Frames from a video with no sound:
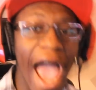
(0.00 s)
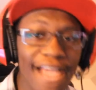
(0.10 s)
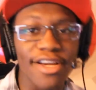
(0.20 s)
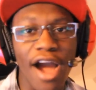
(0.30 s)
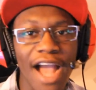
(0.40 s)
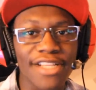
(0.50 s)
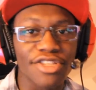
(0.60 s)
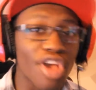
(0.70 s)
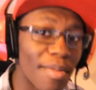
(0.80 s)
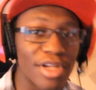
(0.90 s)
Hey guys,
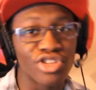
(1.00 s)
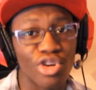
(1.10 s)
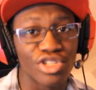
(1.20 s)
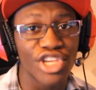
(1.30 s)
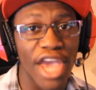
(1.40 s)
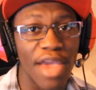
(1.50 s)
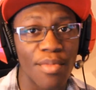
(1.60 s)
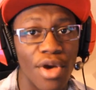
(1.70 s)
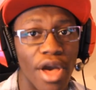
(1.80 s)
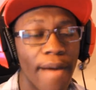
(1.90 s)
it's Comedy Shorts
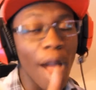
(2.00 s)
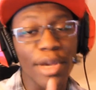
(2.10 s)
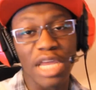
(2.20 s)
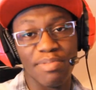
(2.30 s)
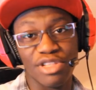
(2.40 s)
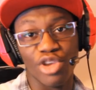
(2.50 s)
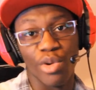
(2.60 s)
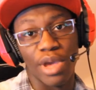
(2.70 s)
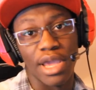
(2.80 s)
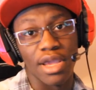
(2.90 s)
Gamer. I'm gonna be
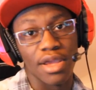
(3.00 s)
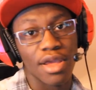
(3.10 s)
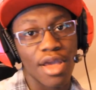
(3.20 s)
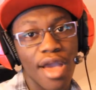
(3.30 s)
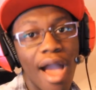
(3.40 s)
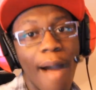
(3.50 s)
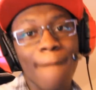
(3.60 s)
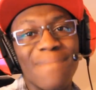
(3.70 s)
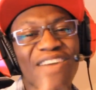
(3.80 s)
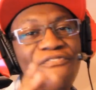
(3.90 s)
doing
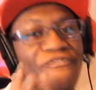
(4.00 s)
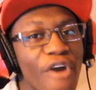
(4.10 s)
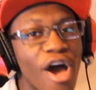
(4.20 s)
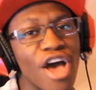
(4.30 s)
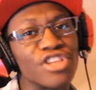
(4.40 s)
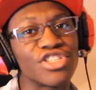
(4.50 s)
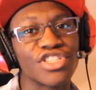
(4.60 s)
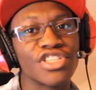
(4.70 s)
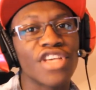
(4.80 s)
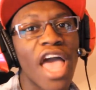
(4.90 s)
my
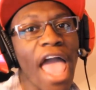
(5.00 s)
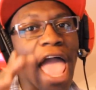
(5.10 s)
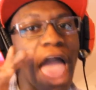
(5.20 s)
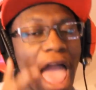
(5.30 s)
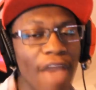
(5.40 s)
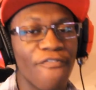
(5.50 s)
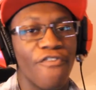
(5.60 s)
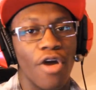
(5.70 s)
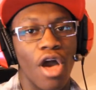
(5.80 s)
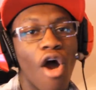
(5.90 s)
first
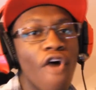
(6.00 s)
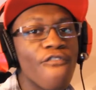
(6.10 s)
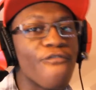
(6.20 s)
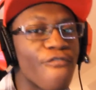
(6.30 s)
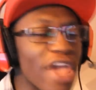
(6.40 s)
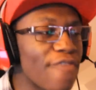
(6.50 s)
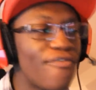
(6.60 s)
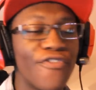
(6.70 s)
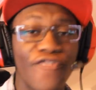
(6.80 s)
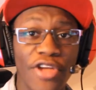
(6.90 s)
ever
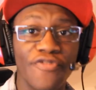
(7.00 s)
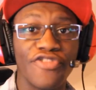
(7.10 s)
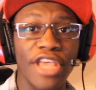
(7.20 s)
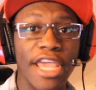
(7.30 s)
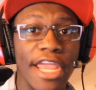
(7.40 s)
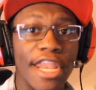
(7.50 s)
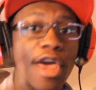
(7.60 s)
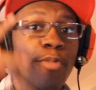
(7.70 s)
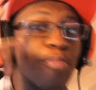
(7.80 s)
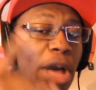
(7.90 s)
FIFA
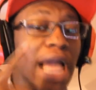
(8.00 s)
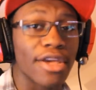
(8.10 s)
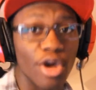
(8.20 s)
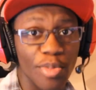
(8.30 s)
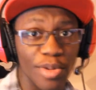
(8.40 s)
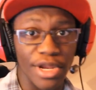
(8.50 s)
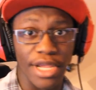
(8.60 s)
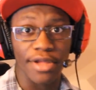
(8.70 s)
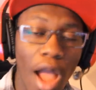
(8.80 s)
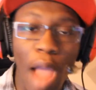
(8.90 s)
15 pack
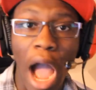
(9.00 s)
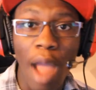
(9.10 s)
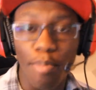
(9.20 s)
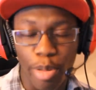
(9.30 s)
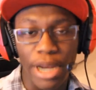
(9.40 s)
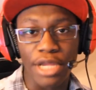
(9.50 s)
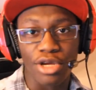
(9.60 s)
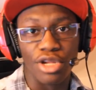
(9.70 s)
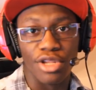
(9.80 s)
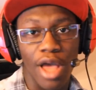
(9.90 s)
opening. I'm pretty
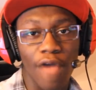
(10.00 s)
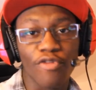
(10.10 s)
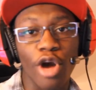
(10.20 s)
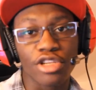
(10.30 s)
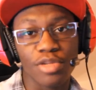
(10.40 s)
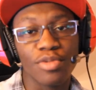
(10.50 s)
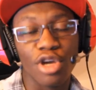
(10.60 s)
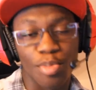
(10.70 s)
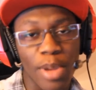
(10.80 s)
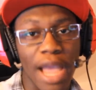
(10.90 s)
good. I've got some
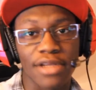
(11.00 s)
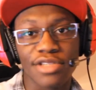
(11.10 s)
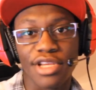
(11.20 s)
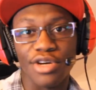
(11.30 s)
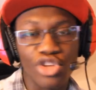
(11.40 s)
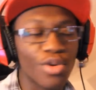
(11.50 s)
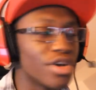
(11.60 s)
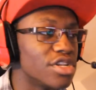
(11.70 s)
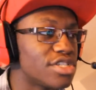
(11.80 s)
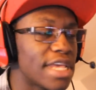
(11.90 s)
good pack skills. So we're
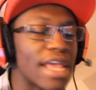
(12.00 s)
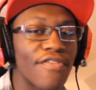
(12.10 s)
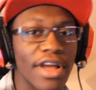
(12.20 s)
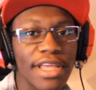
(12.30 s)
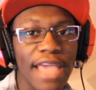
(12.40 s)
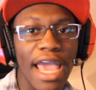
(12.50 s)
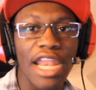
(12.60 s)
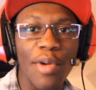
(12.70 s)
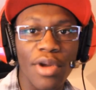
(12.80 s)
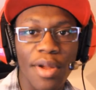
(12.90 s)
gonna see if I can get
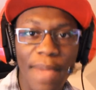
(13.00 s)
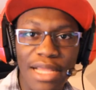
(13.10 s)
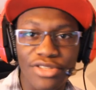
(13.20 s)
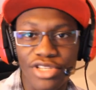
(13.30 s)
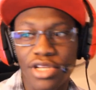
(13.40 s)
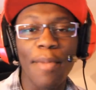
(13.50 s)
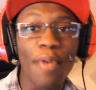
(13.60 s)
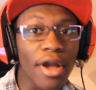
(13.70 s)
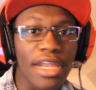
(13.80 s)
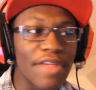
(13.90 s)
anyone amazing.
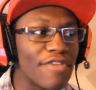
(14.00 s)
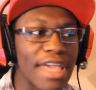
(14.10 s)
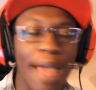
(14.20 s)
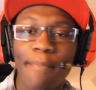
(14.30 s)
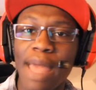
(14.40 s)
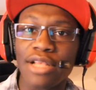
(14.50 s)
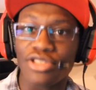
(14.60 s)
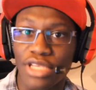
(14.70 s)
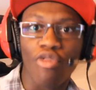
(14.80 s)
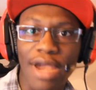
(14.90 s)
Maybe I can even get
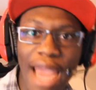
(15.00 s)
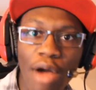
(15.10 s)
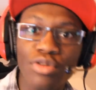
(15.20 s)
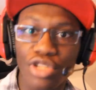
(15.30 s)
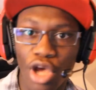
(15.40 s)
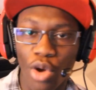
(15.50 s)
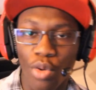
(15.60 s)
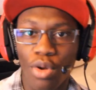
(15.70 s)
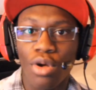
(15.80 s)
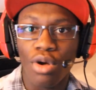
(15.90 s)
Messi or Ronaldo
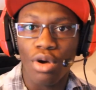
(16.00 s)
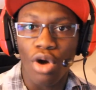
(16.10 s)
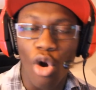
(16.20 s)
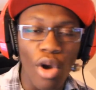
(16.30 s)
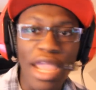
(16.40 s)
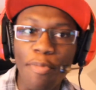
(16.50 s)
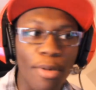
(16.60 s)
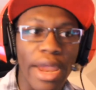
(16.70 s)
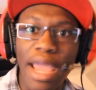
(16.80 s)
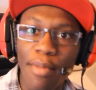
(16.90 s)
or
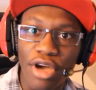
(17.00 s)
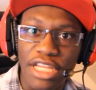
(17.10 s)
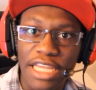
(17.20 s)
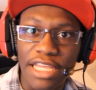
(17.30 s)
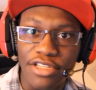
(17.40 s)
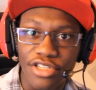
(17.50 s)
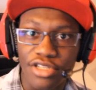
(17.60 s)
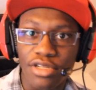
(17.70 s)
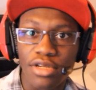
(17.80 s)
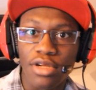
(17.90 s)

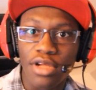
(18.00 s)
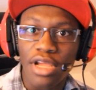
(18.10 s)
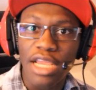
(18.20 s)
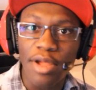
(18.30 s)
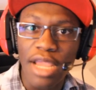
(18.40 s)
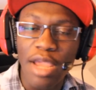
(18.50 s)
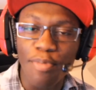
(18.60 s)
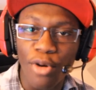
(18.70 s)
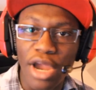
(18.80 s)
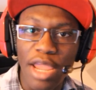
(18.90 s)
Ibrahimovic.
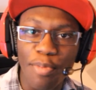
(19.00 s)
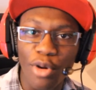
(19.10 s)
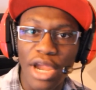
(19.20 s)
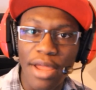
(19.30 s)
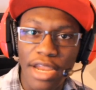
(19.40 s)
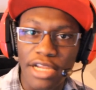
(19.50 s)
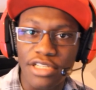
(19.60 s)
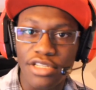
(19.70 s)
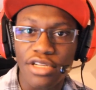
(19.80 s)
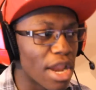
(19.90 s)

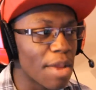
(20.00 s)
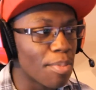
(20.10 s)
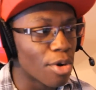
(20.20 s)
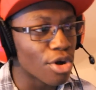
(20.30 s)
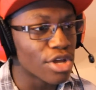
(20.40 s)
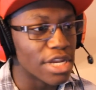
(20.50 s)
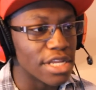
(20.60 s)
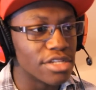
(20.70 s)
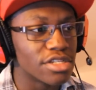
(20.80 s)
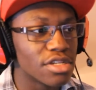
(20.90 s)

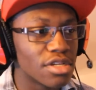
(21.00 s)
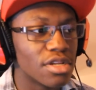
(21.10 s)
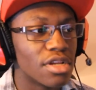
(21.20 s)
Ibrahimovic.